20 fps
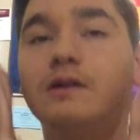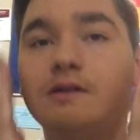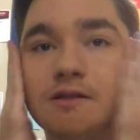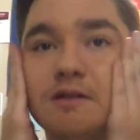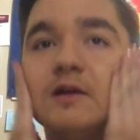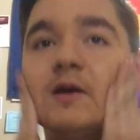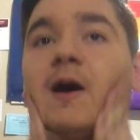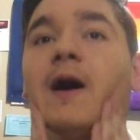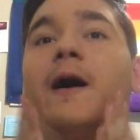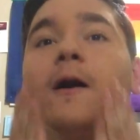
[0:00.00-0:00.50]

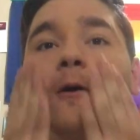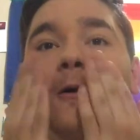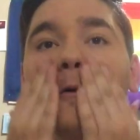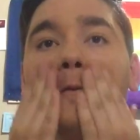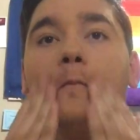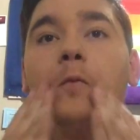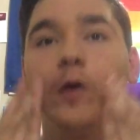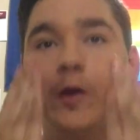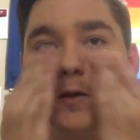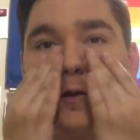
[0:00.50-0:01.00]
to help,
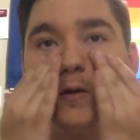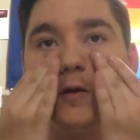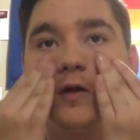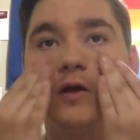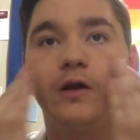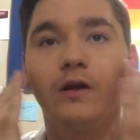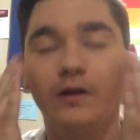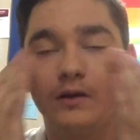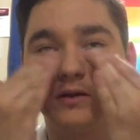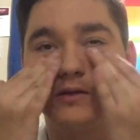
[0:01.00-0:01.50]

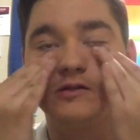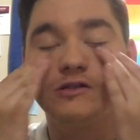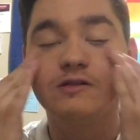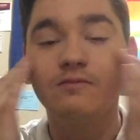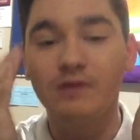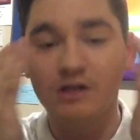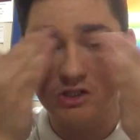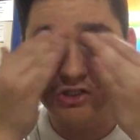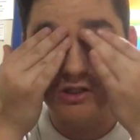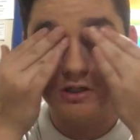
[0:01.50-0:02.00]
to
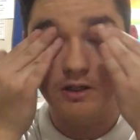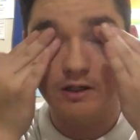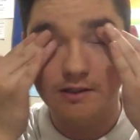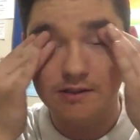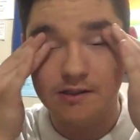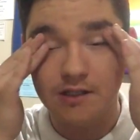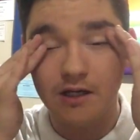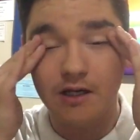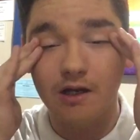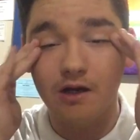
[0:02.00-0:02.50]
make sure
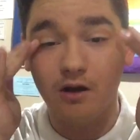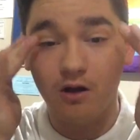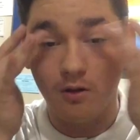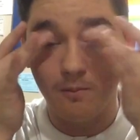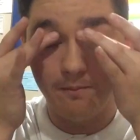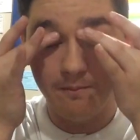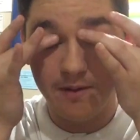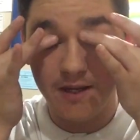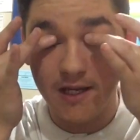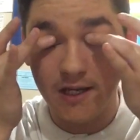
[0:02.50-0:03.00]
it's not all
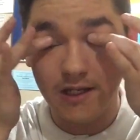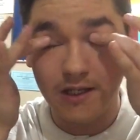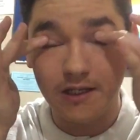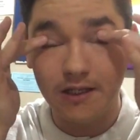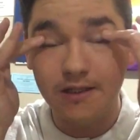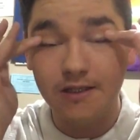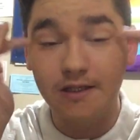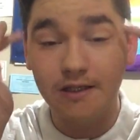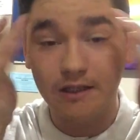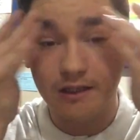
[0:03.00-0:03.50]

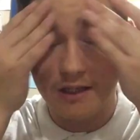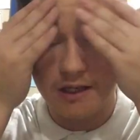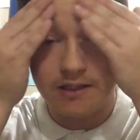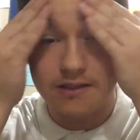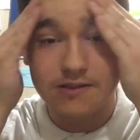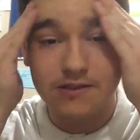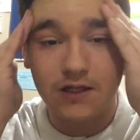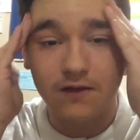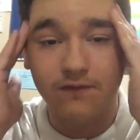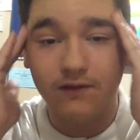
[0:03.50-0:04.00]
bakey
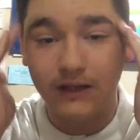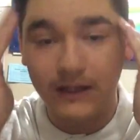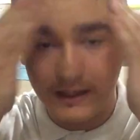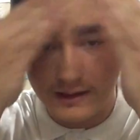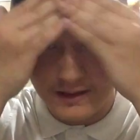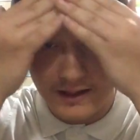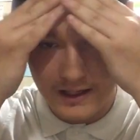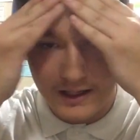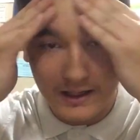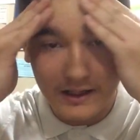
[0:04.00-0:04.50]
and stuff like
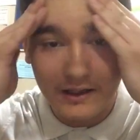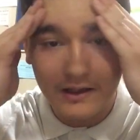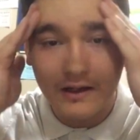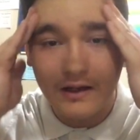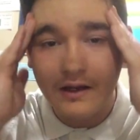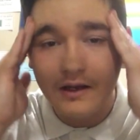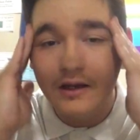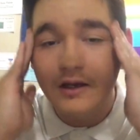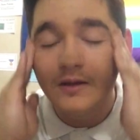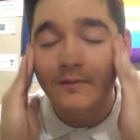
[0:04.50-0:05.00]
that.
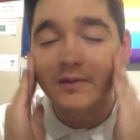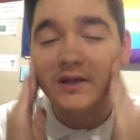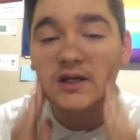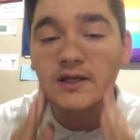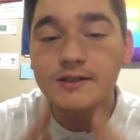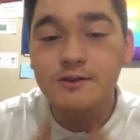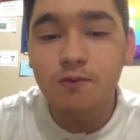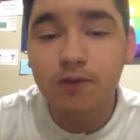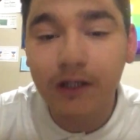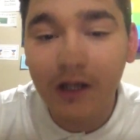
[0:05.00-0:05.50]

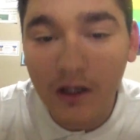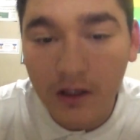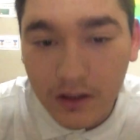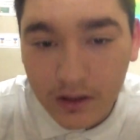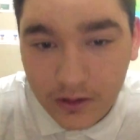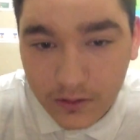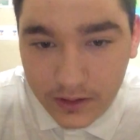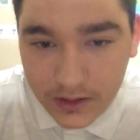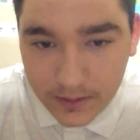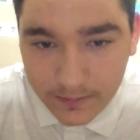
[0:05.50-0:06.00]
Because we are
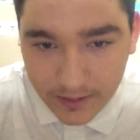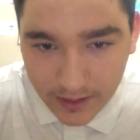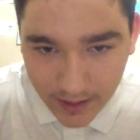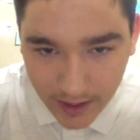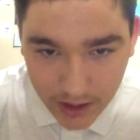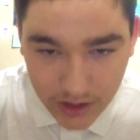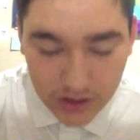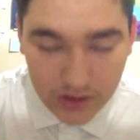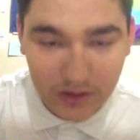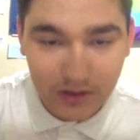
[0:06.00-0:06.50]
going to be
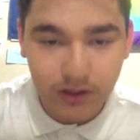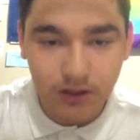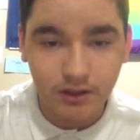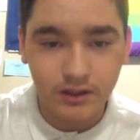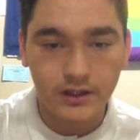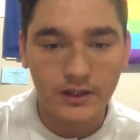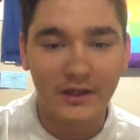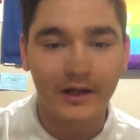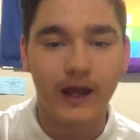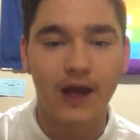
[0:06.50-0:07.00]

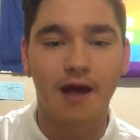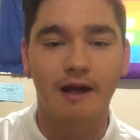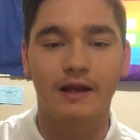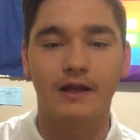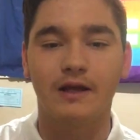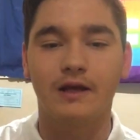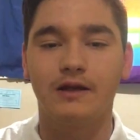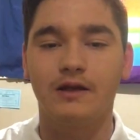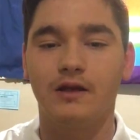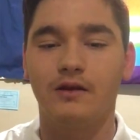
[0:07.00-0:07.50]
actually
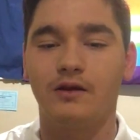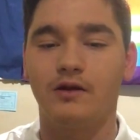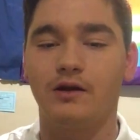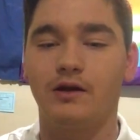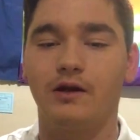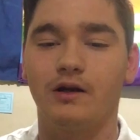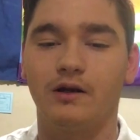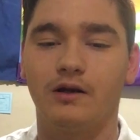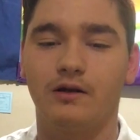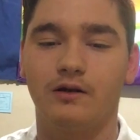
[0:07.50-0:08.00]
adding
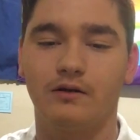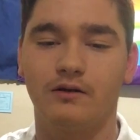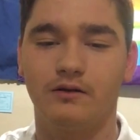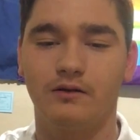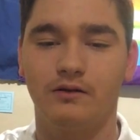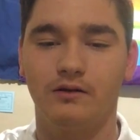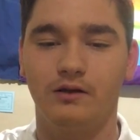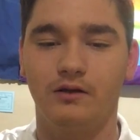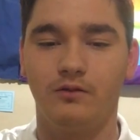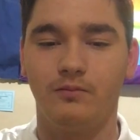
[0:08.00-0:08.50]
another
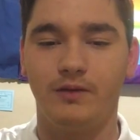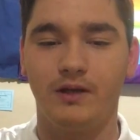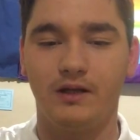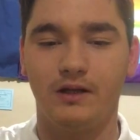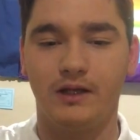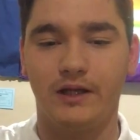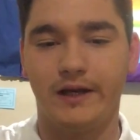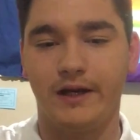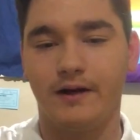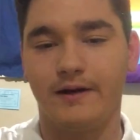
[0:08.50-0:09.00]
little bit of
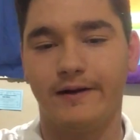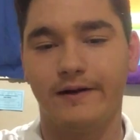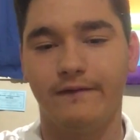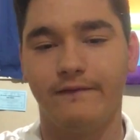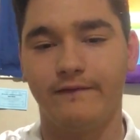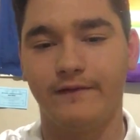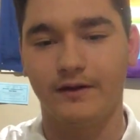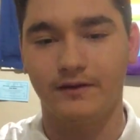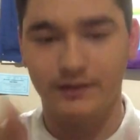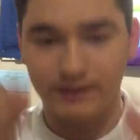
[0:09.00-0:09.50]
layer of
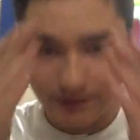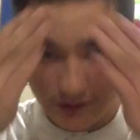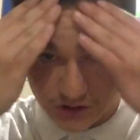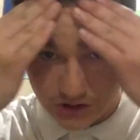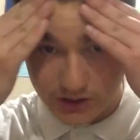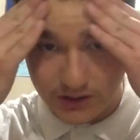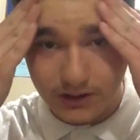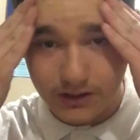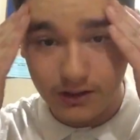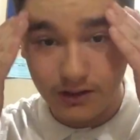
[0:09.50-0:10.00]

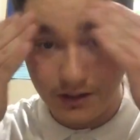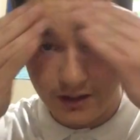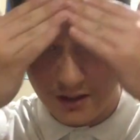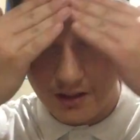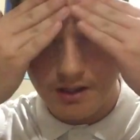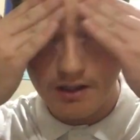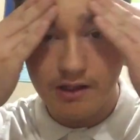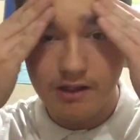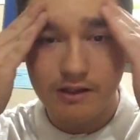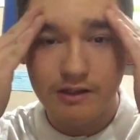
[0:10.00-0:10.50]
foundation.
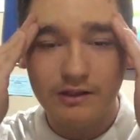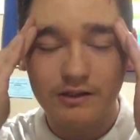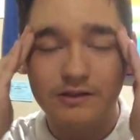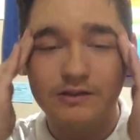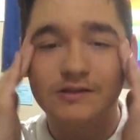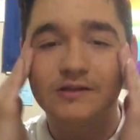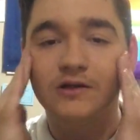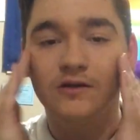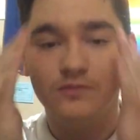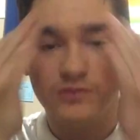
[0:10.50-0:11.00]

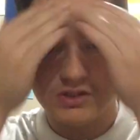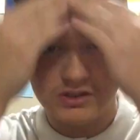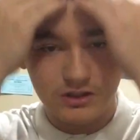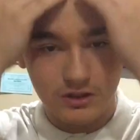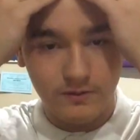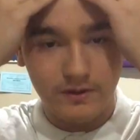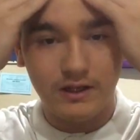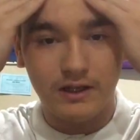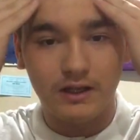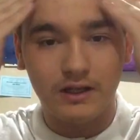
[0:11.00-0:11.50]
So I'm just
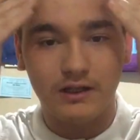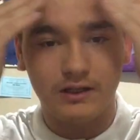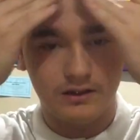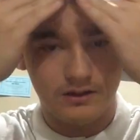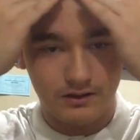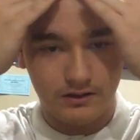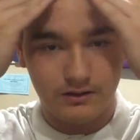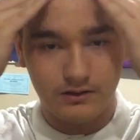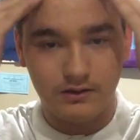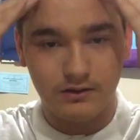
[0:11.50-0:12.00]
going
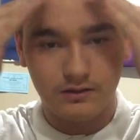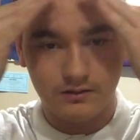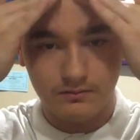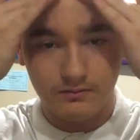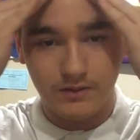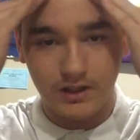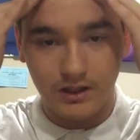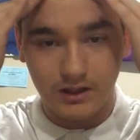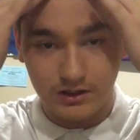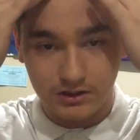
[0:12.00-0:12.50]
in,
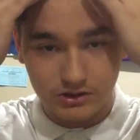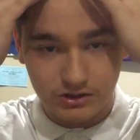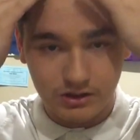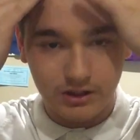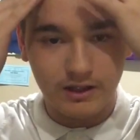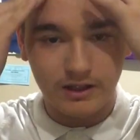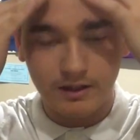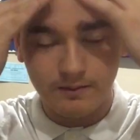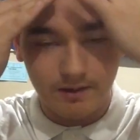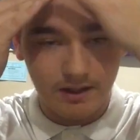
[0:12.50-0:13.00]
making sure
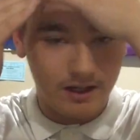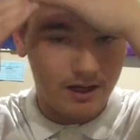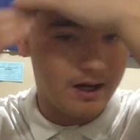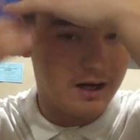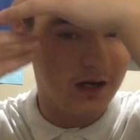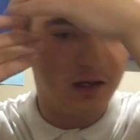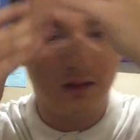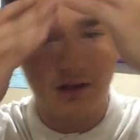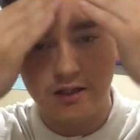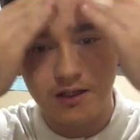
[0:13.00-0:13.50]
I get my
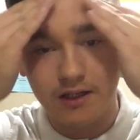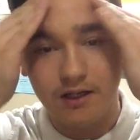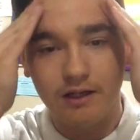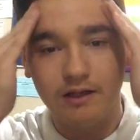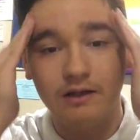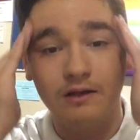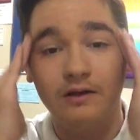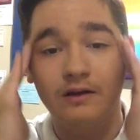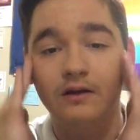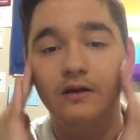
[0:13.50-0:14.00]

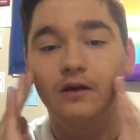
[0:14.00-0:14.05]
hairline.